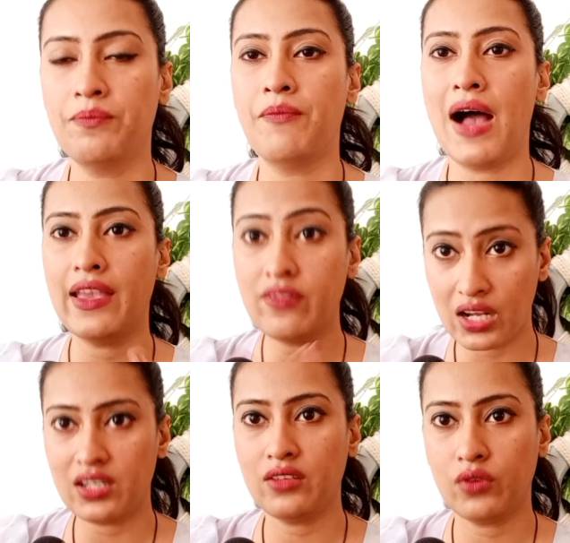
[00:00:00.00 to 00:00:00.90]
My
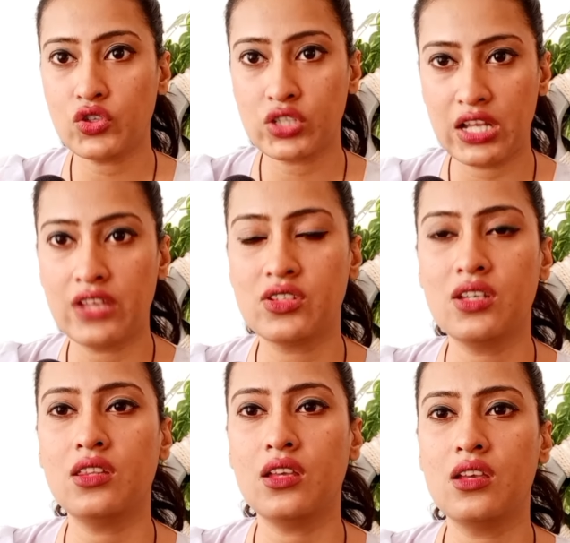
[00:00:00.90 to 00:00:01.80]
rating for
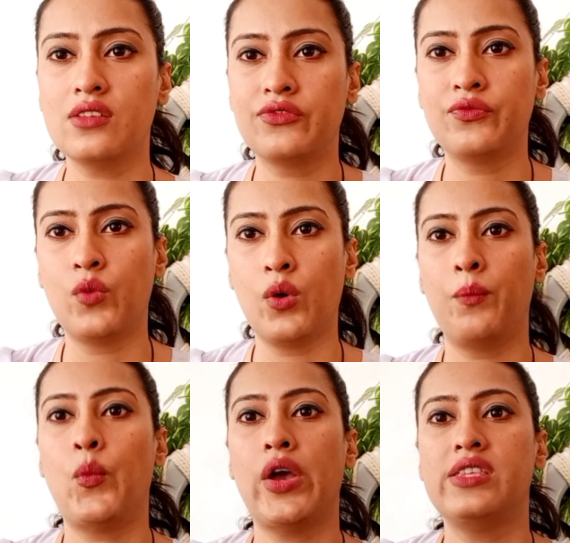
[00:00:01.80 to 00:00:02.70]
shilajit is
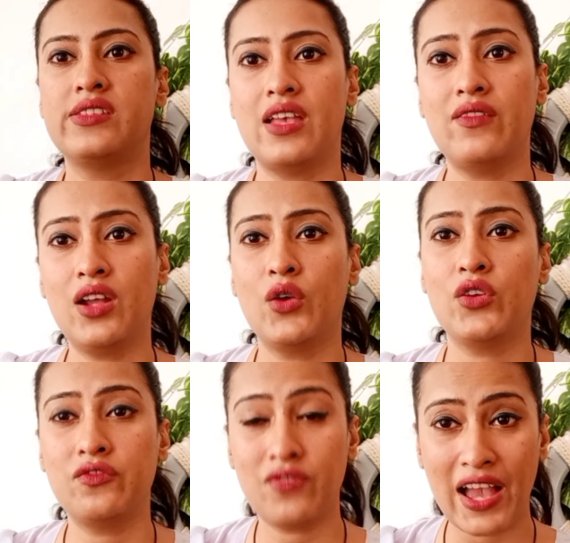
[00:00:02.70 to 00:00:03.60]
4.7 out of
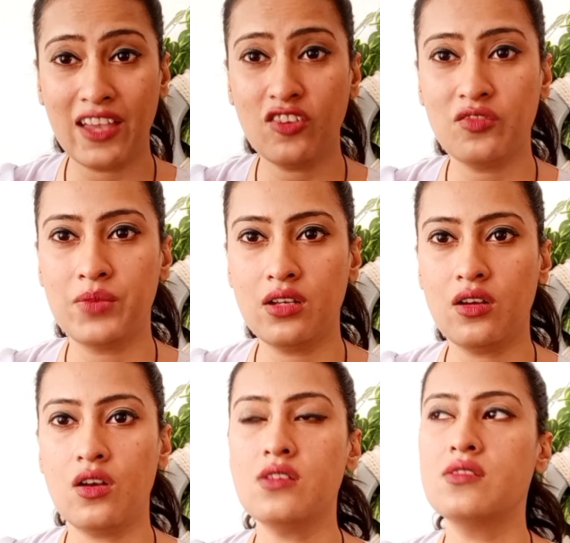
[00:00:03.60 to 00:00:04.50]
5,
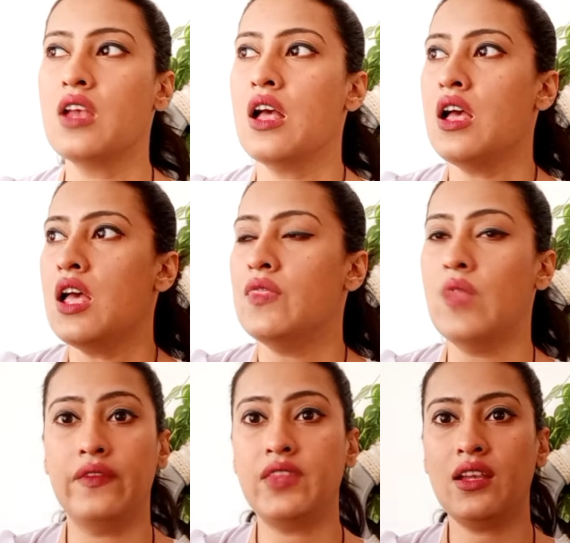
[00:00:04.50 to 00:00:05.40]
because
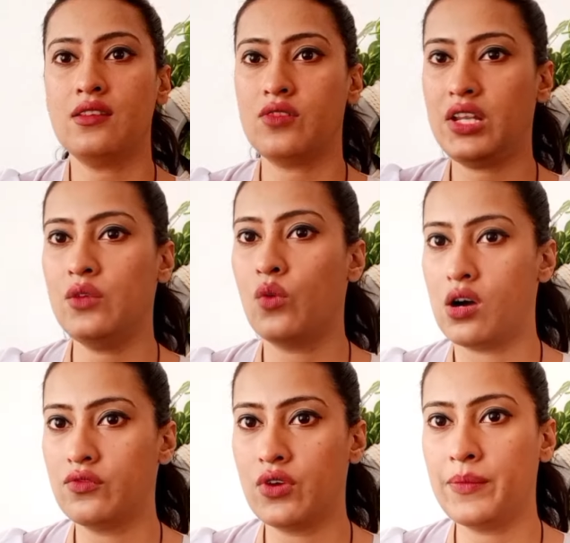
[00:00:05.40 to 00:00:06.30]
nothing has really
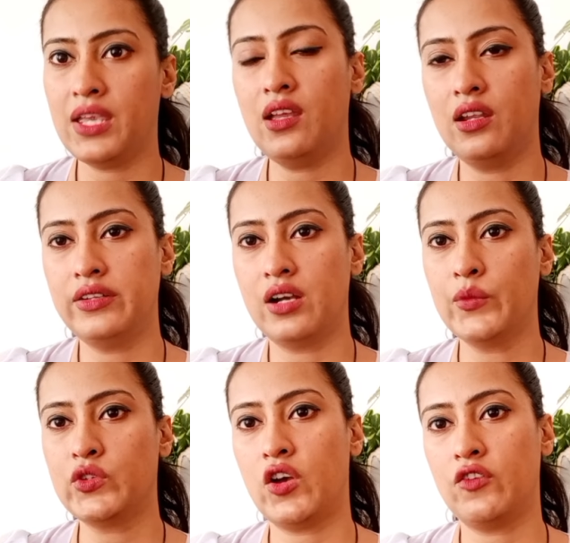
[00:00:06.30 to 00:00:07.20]
worked for me in
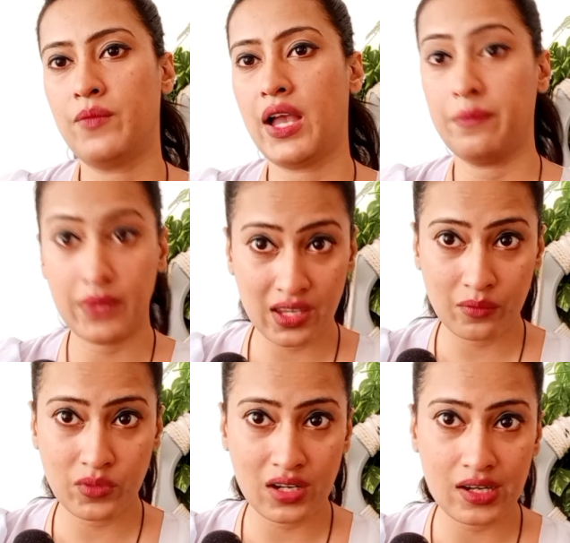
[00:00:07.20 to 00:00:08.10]
terms of my
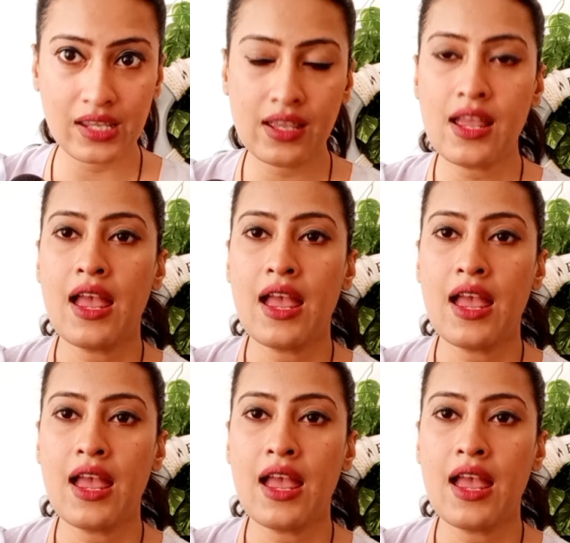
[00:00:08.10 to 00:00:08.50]
PMDD,